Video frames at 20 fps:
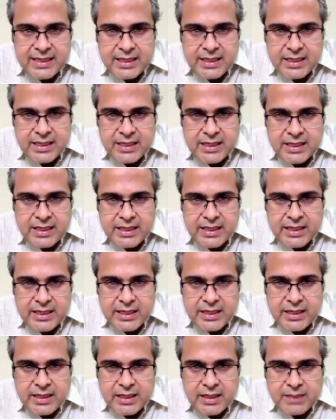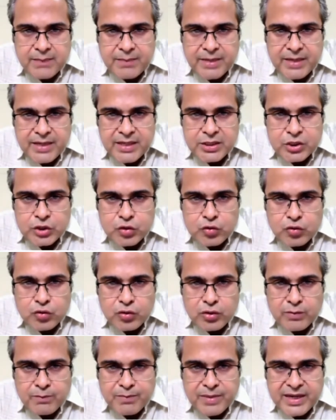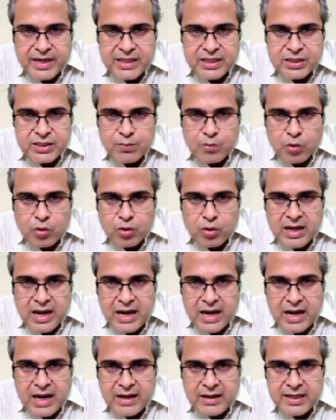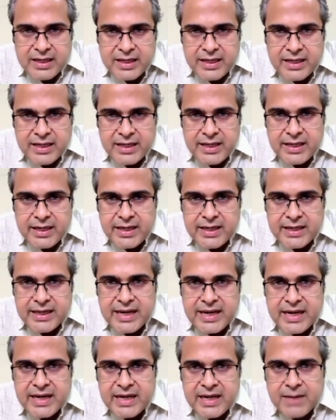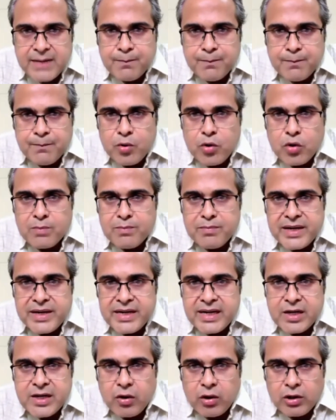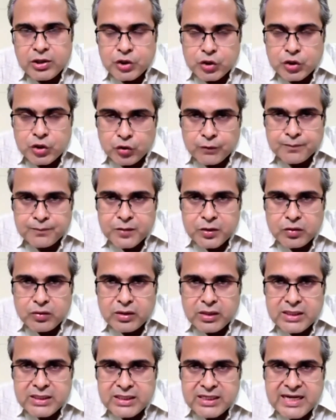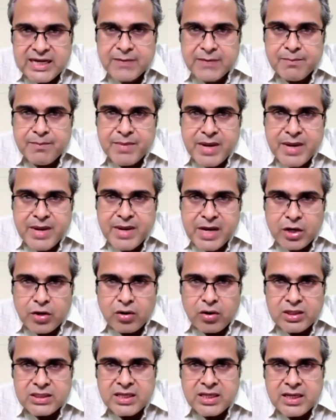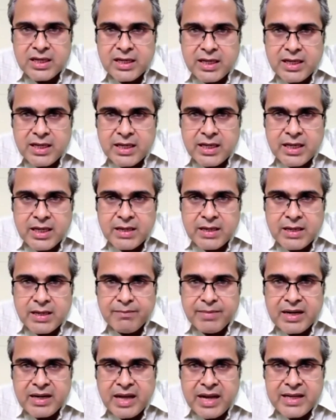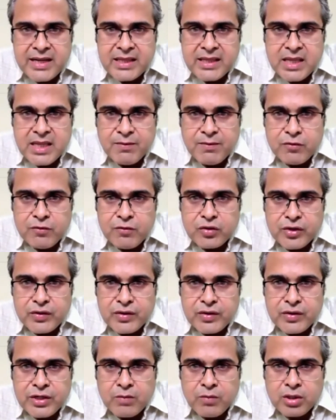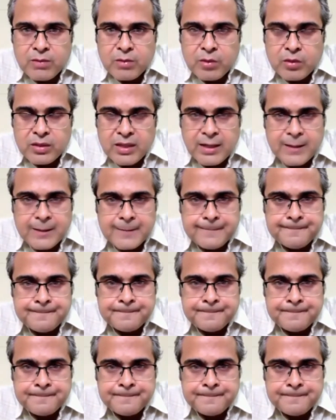pedicle screw begins more laterally, it can end up more medially also. So it may cross the midline in the AP view, so you need not bother about that.